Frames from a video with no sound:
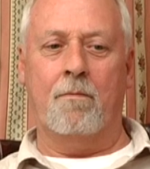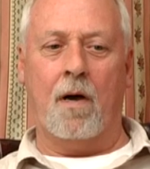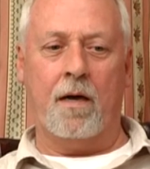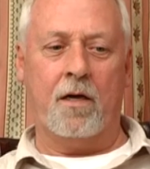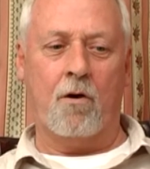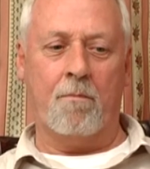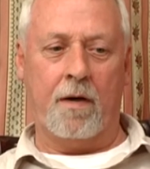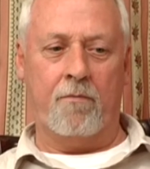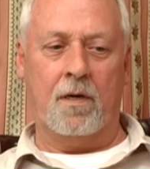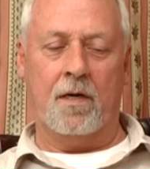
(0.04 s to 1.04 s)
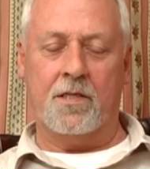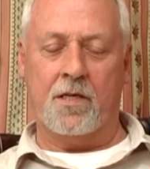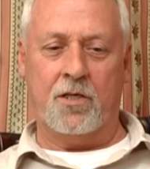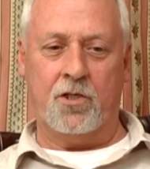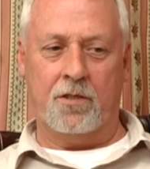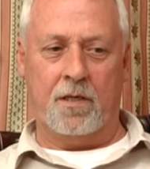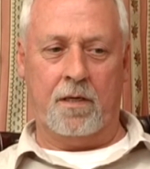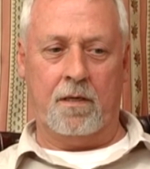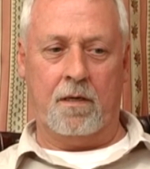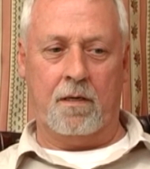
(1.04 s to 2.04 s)
I got my realization
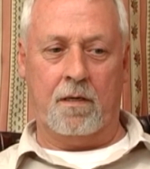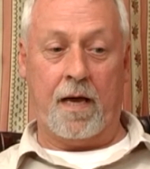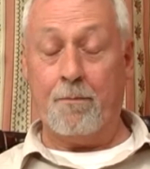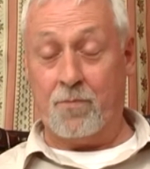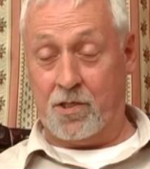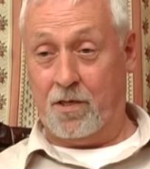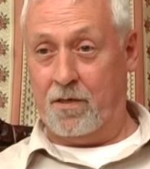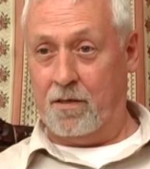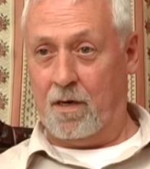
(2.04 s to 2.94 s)
in Hampstead.